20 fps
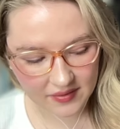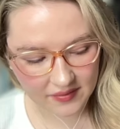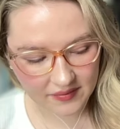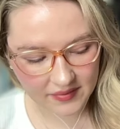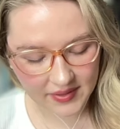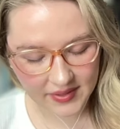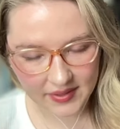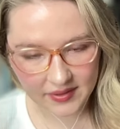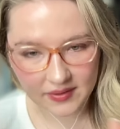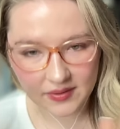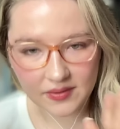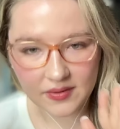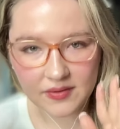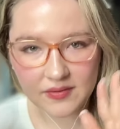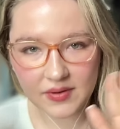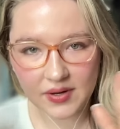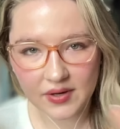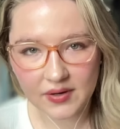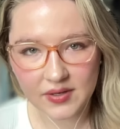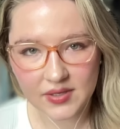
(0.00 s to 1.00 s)
of like all
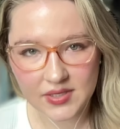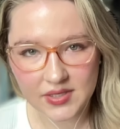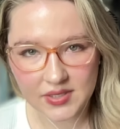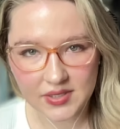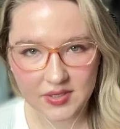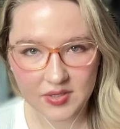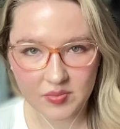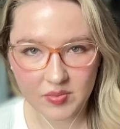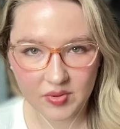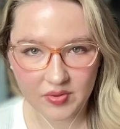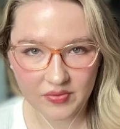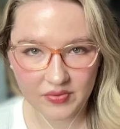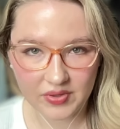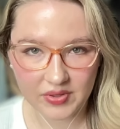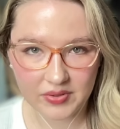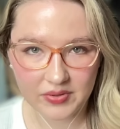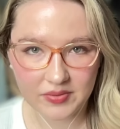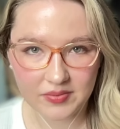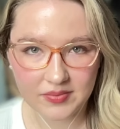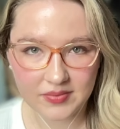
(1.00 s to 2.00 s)
of Heretic's
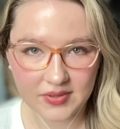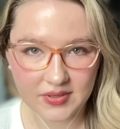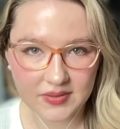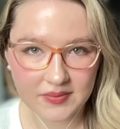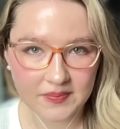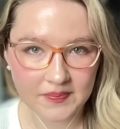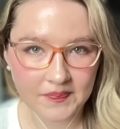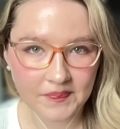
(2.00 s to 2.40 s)
perfumes,